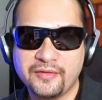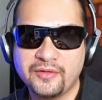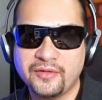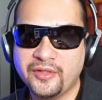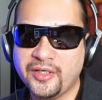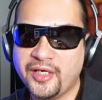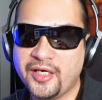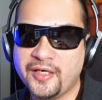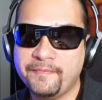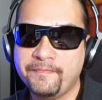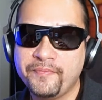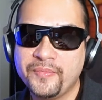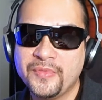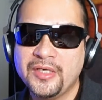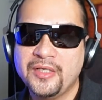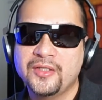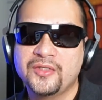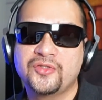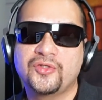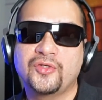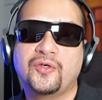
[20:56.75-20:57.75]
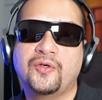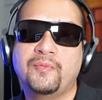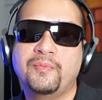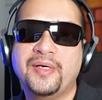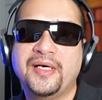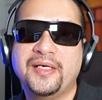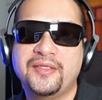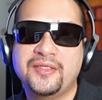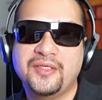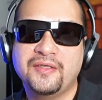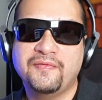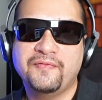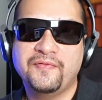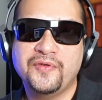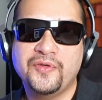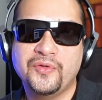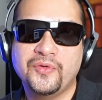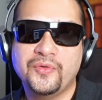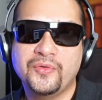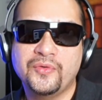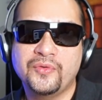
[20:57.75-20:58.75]
Okay, so but if
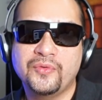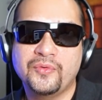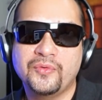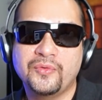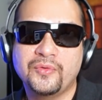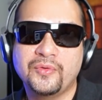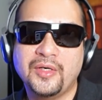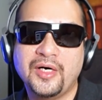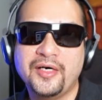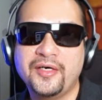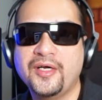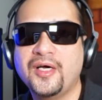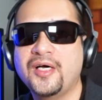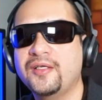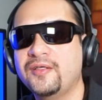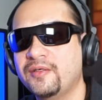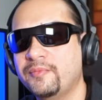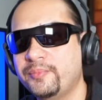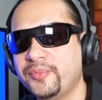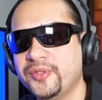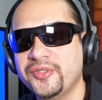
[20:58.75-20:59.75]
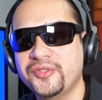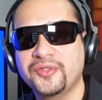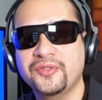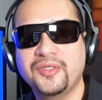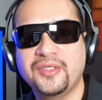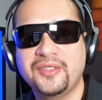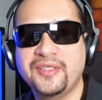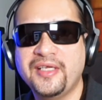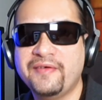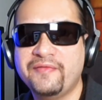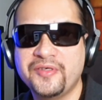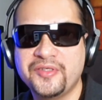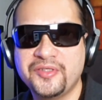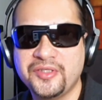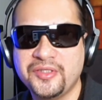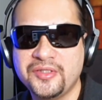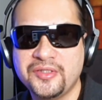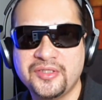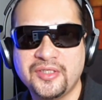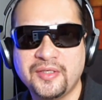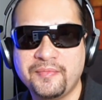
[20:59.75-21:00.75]
you are not a person that never
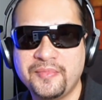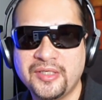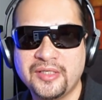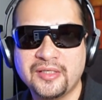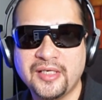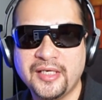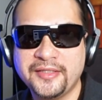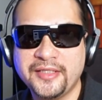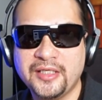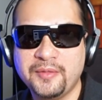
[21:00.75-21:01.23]
seen something like that